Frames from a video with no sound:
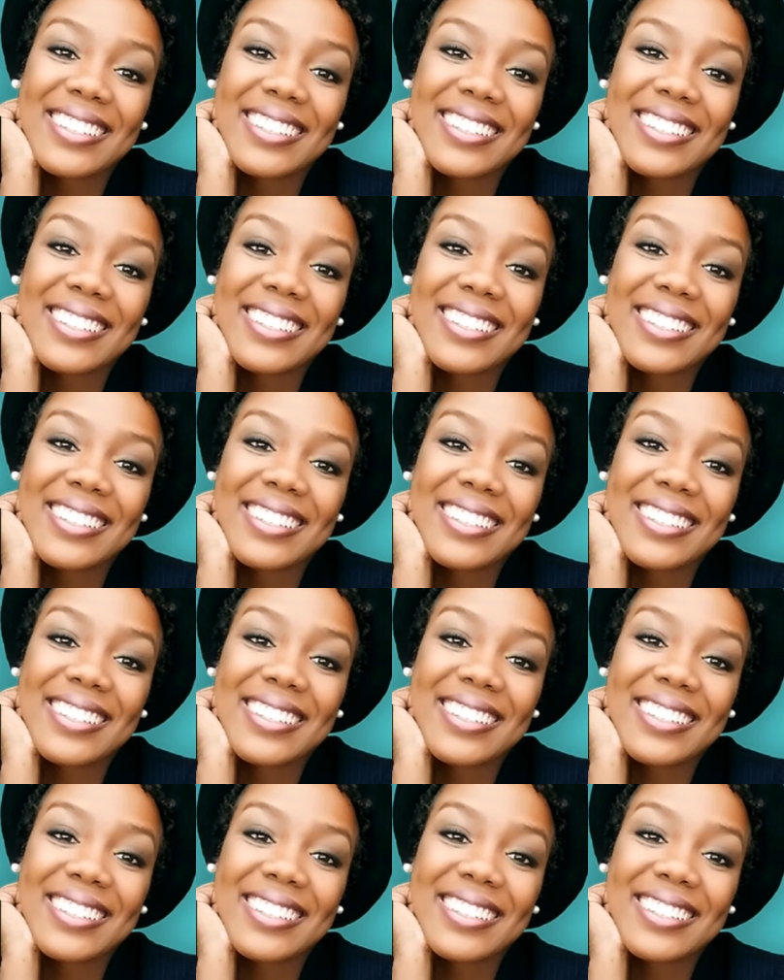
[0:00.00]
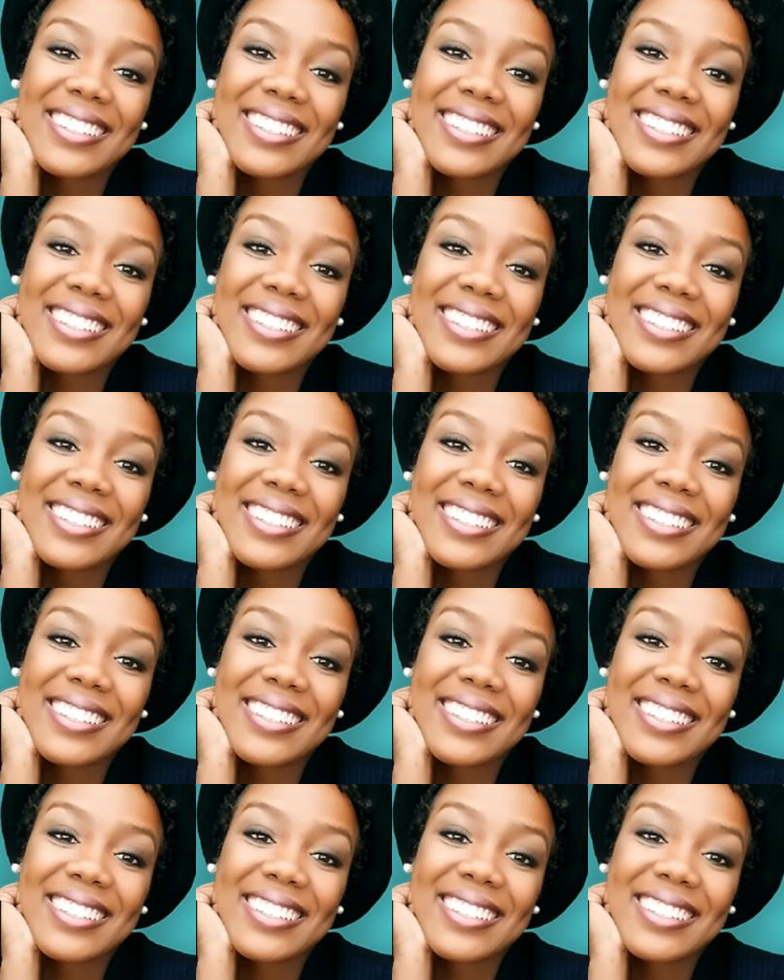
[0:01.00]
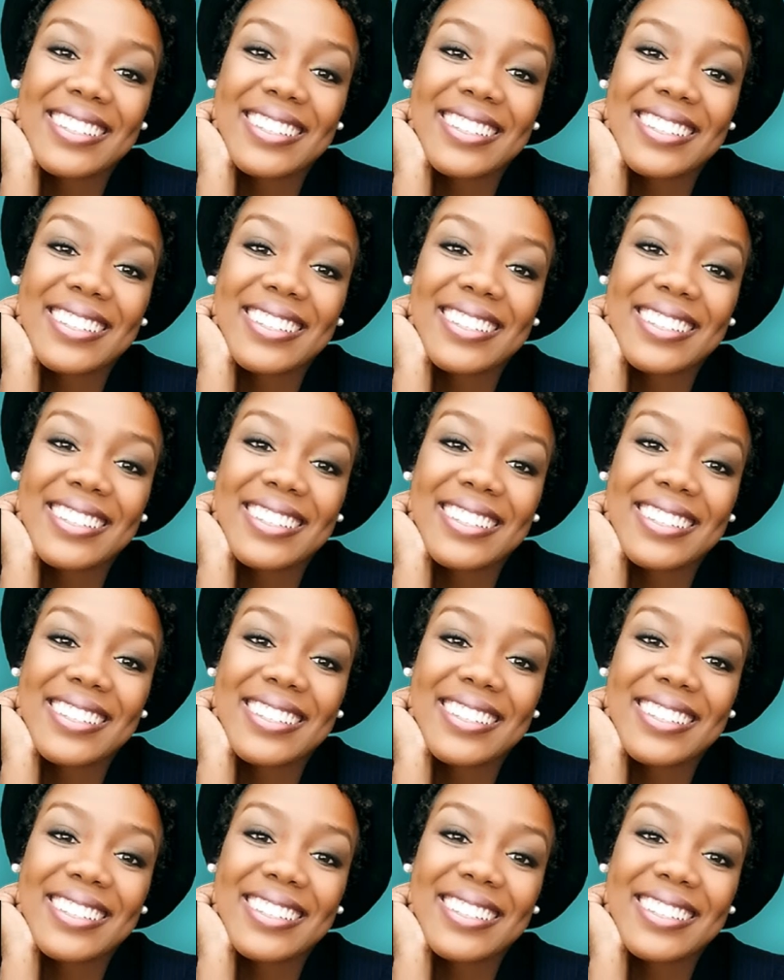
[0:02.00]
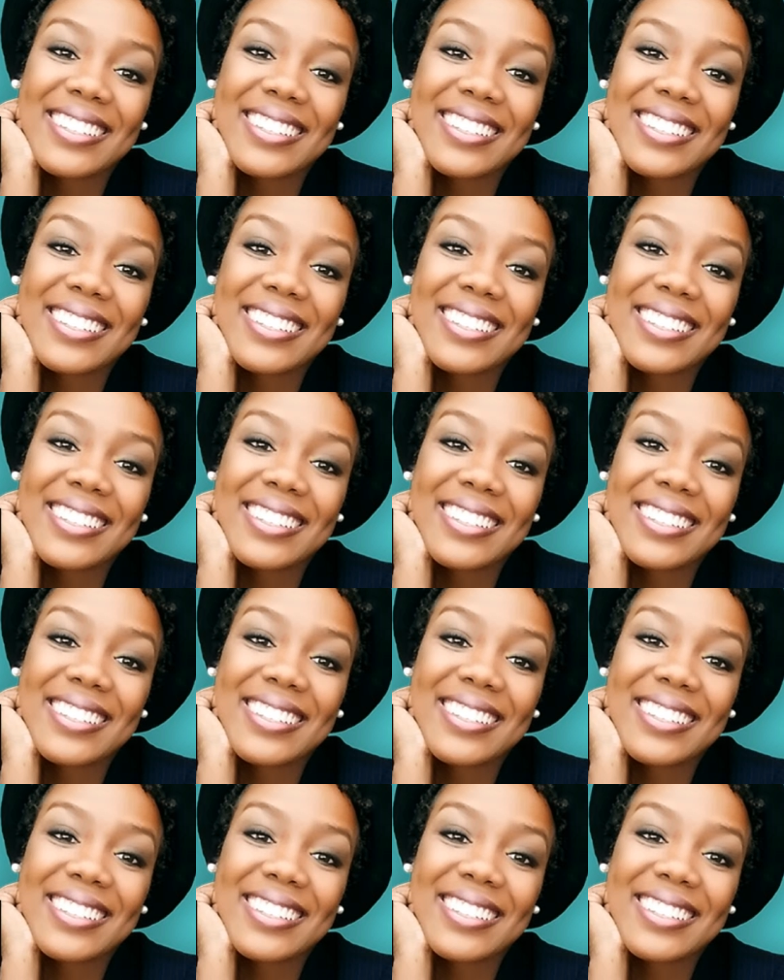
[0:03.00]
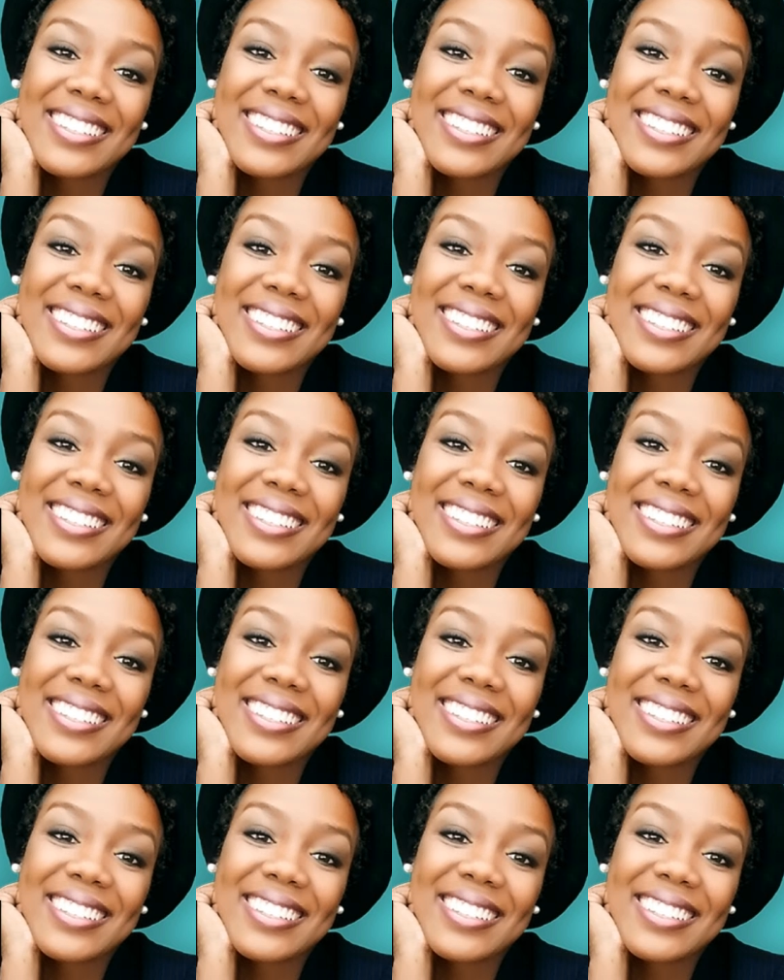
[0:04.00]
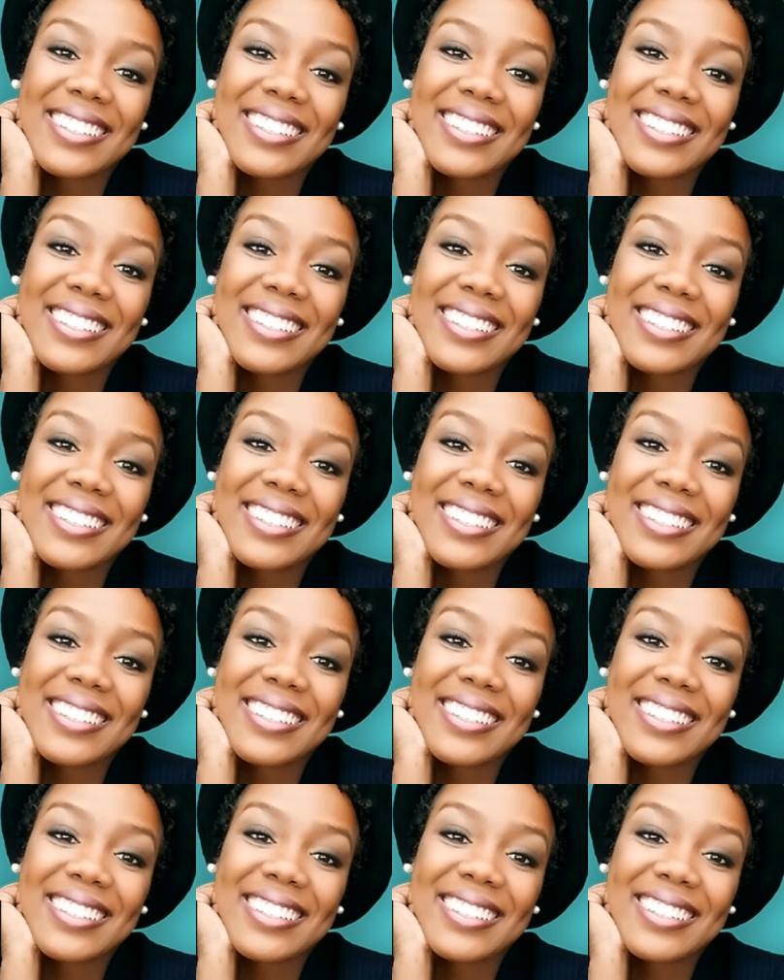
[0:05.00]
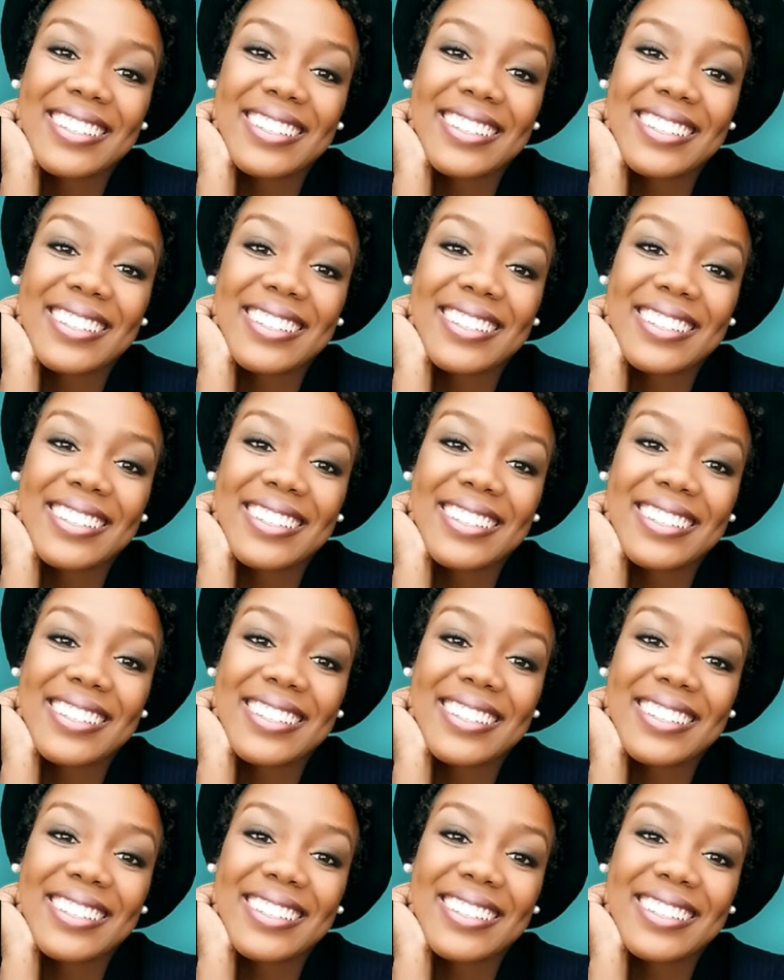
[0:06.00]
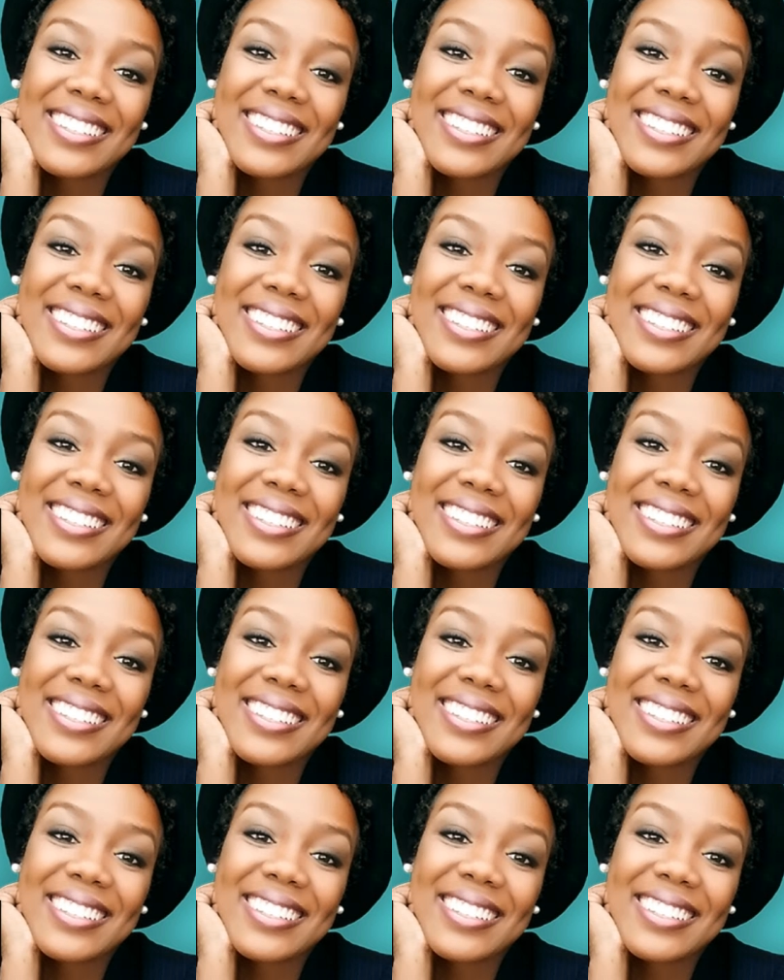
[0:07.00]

The face doesn't move, so there is nothing to read.